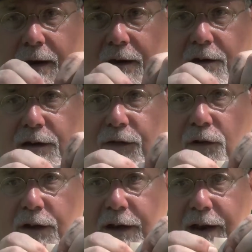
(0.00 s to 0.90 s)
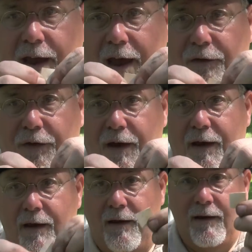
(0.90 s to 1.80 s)
And you just fold it in
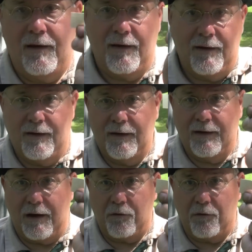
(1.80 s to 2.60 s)
half.